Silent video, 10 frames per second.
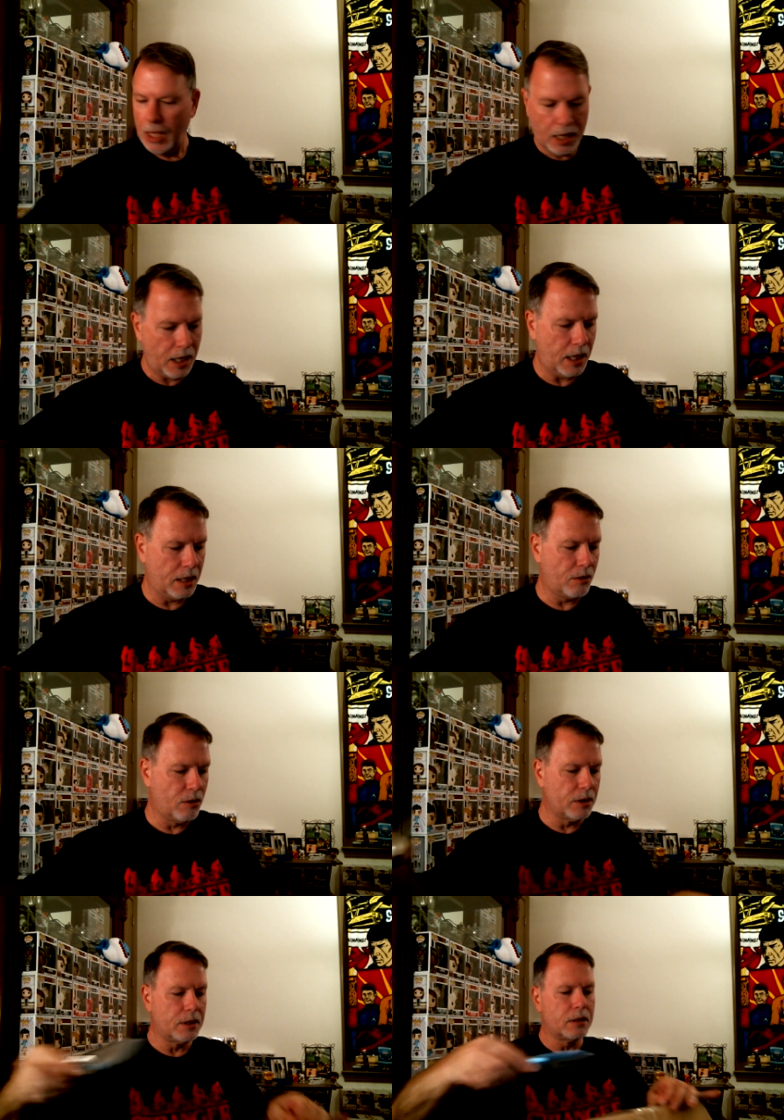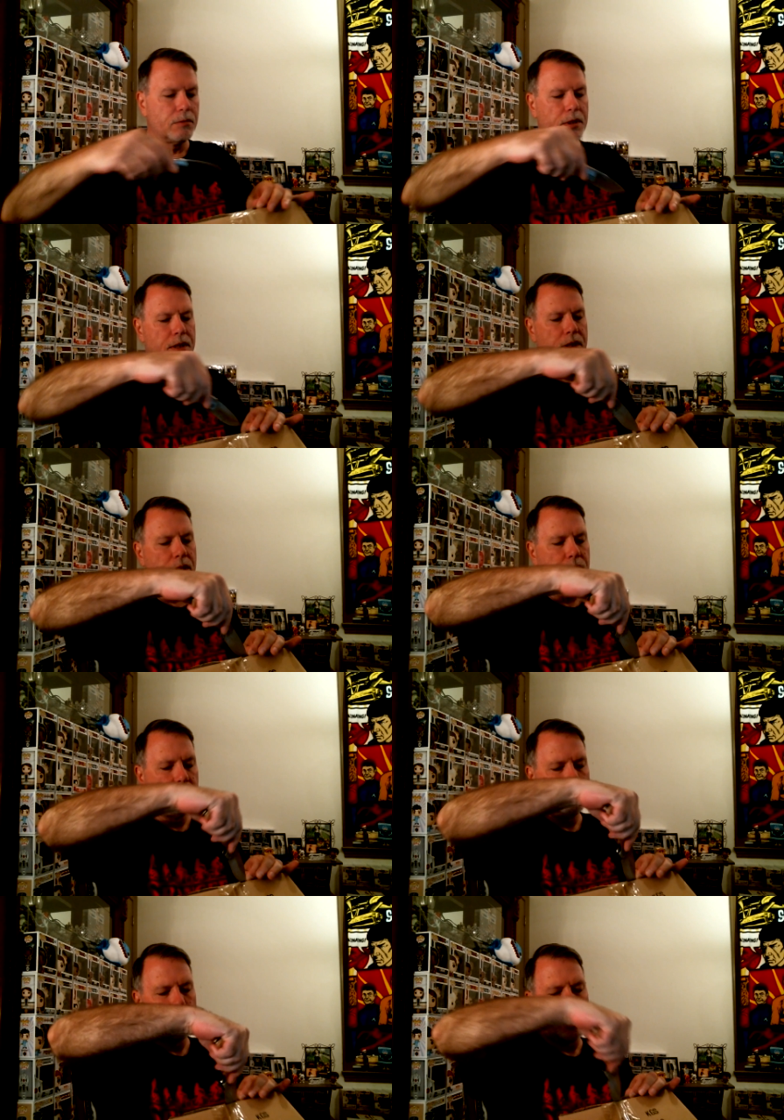And of course, this one's sealed
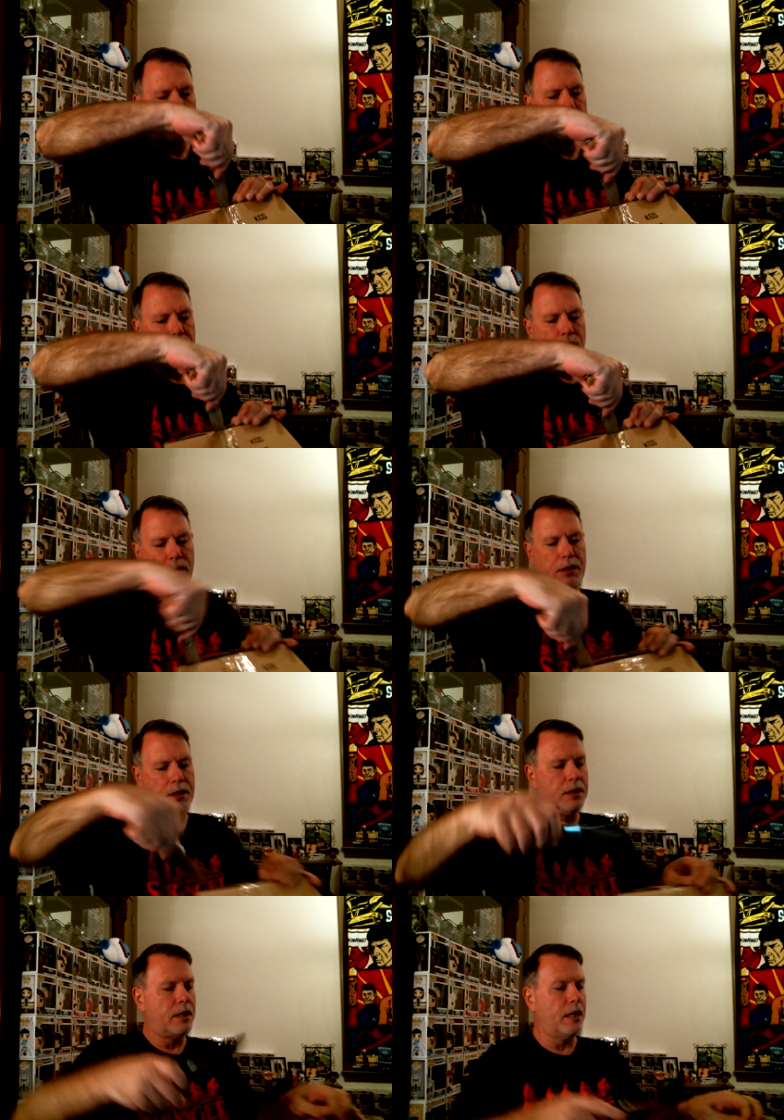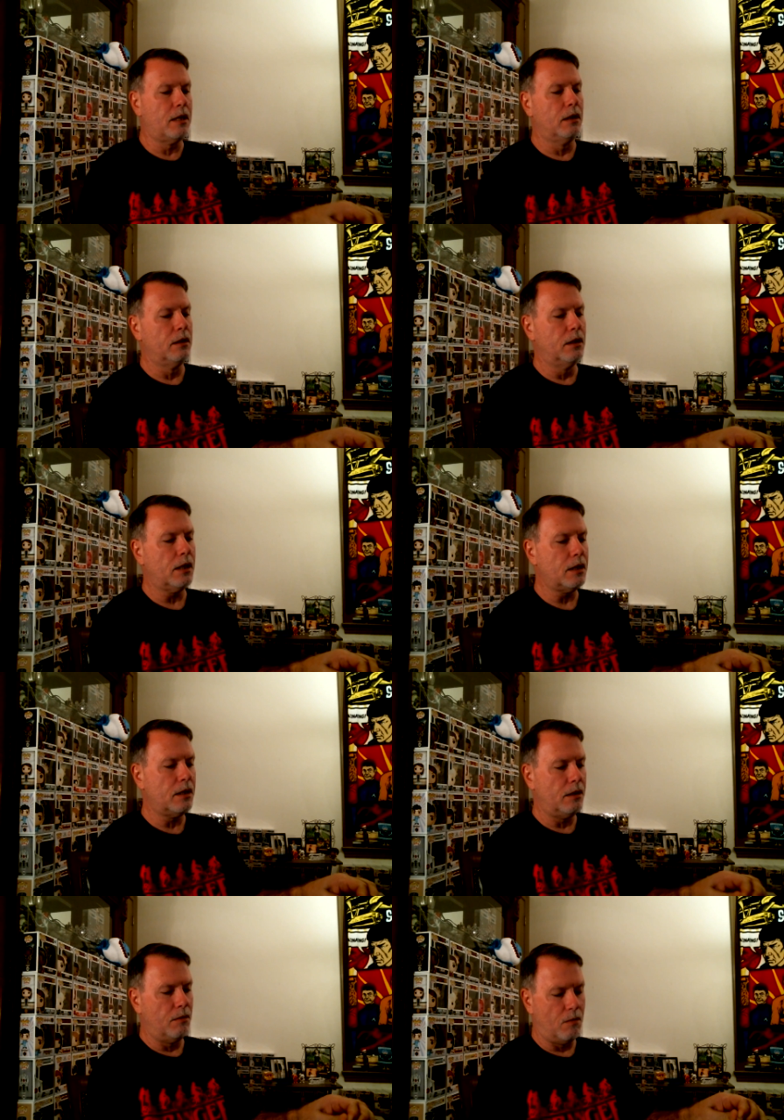as well. So let's take a look
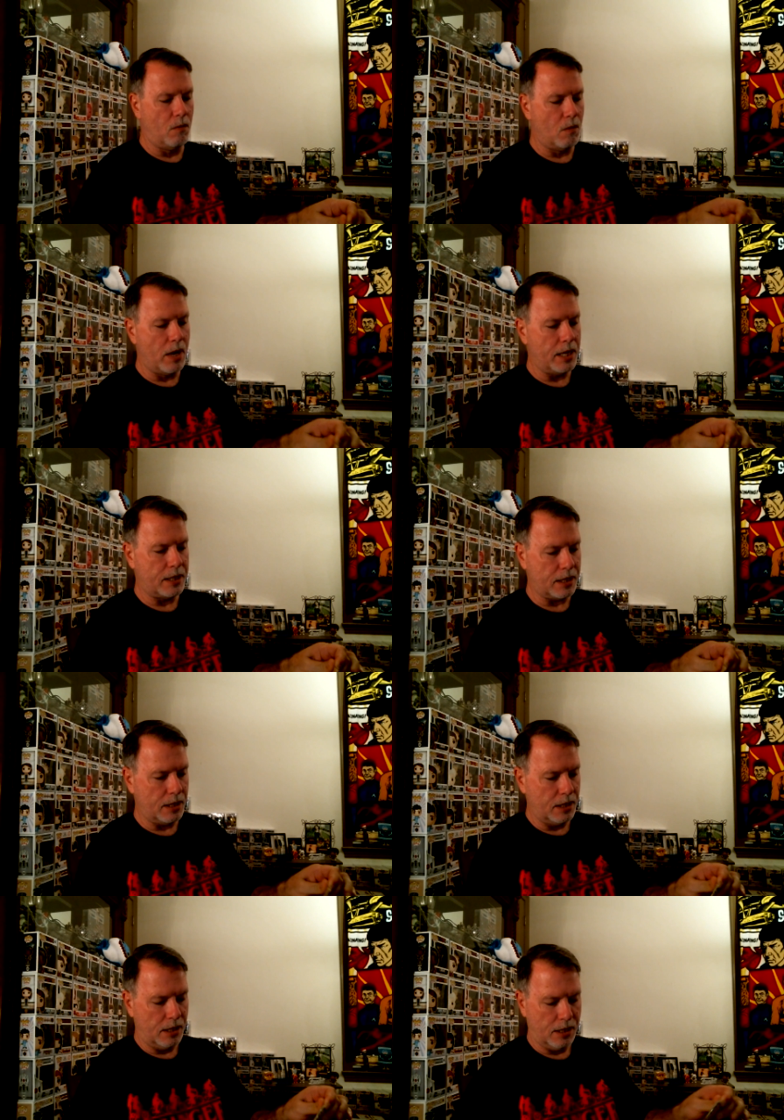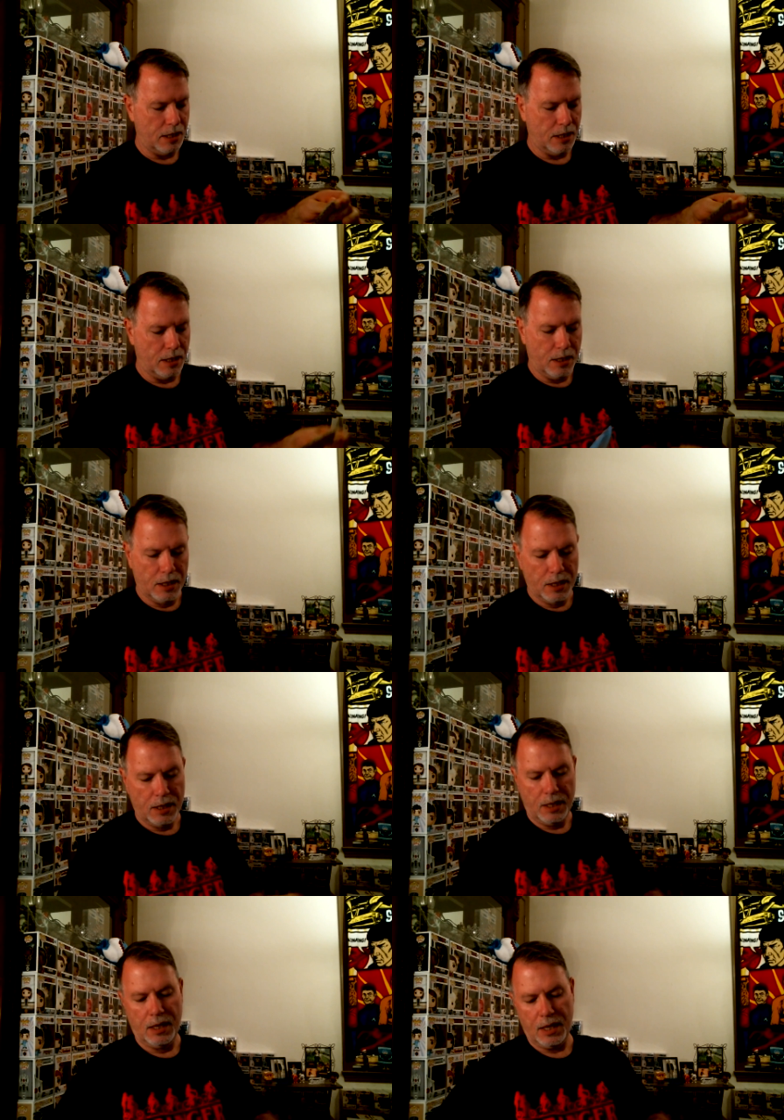what
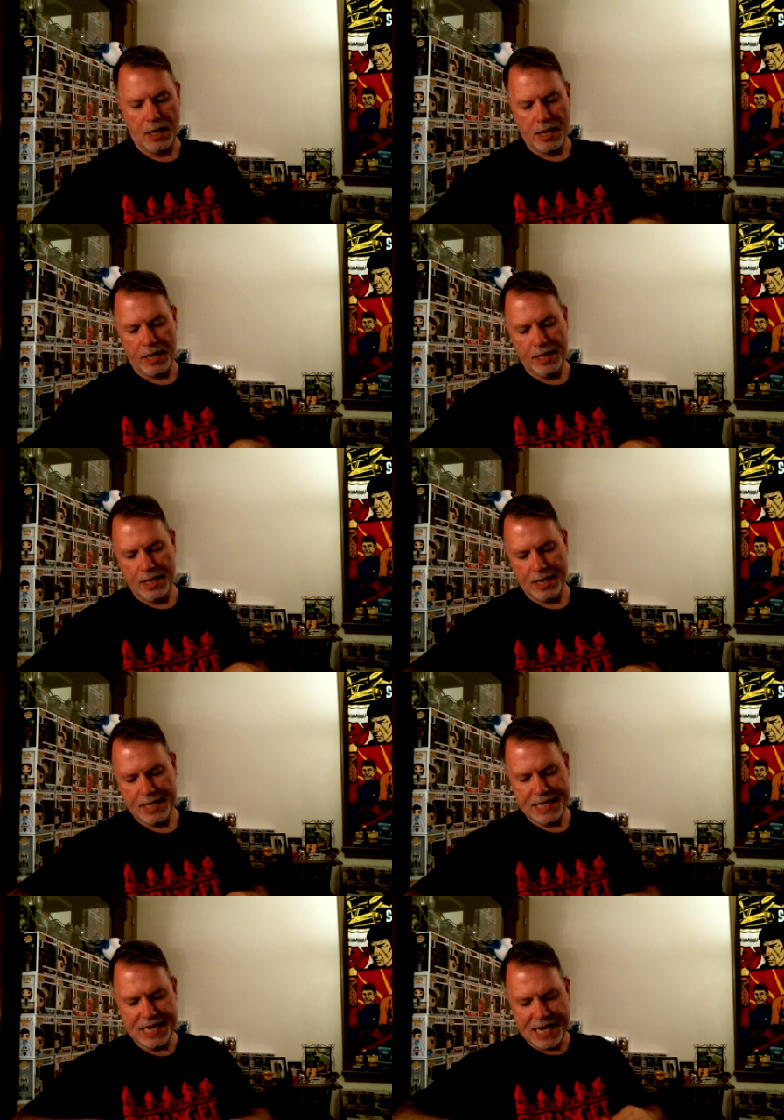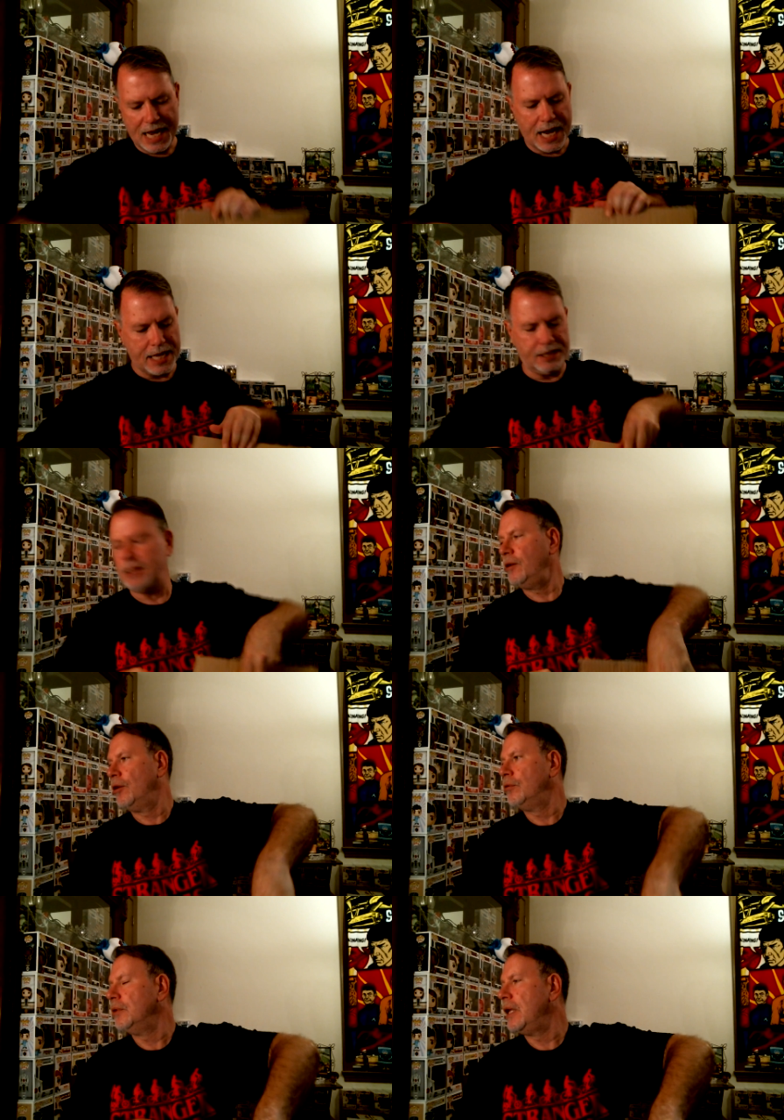I got.
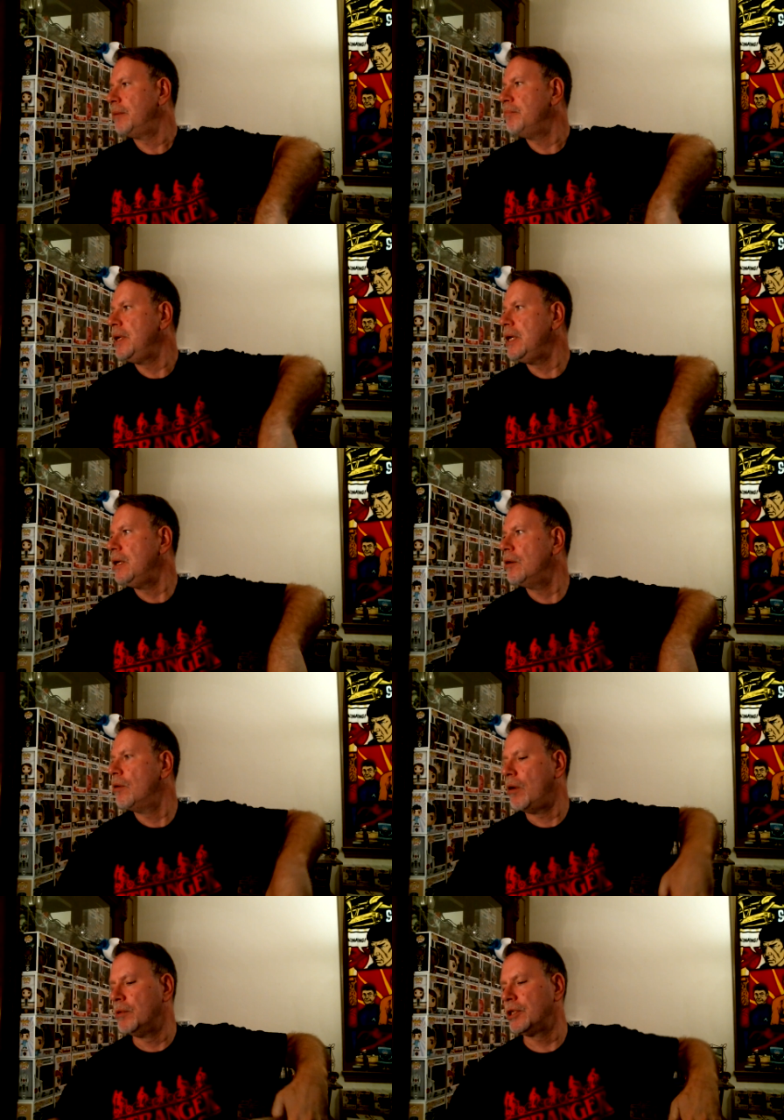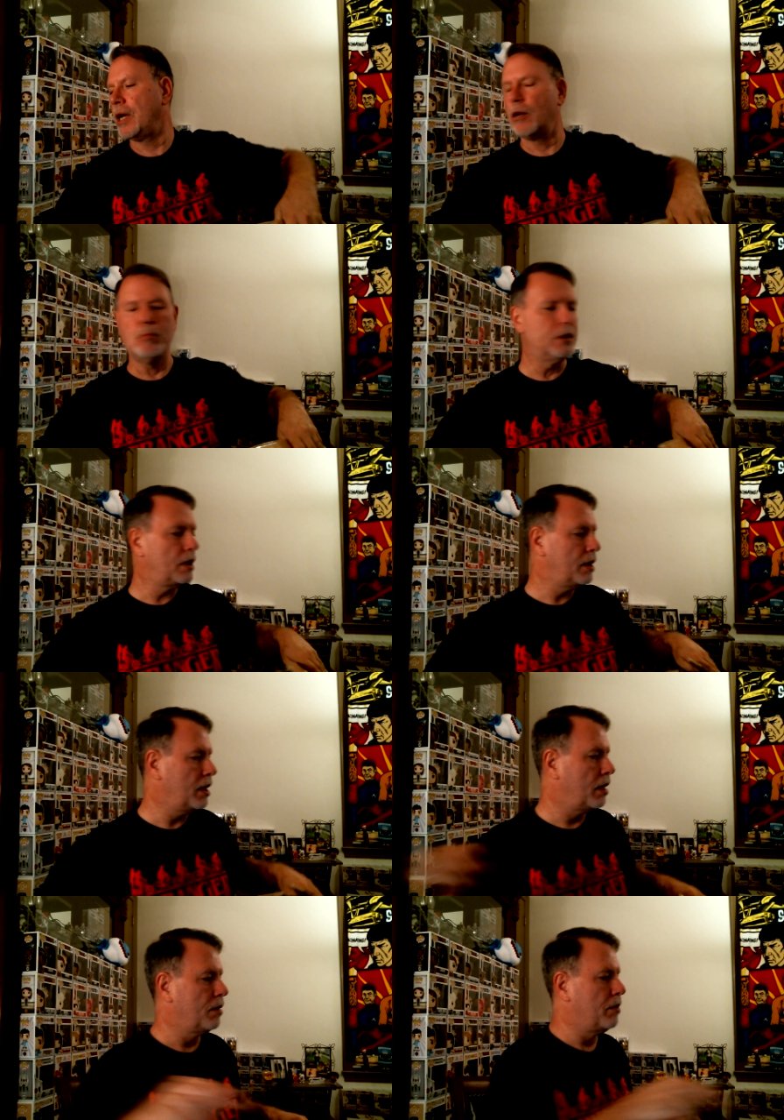Oh, let me. Oh, I wish I had opened it
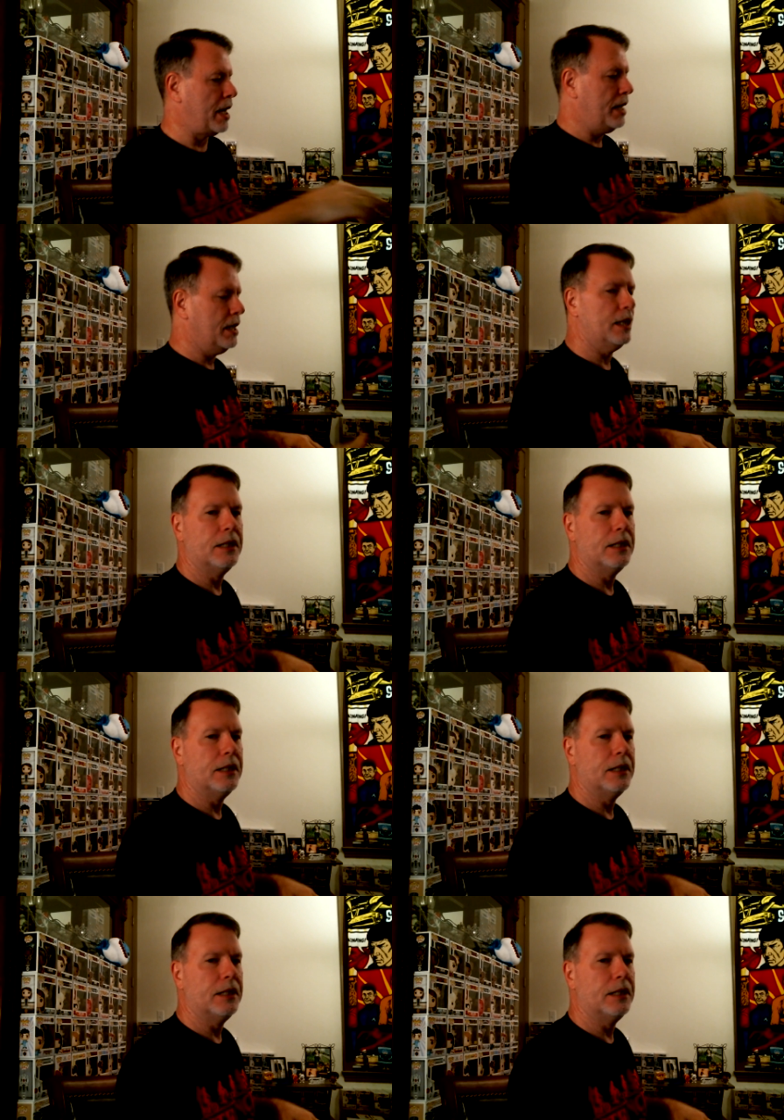the other way.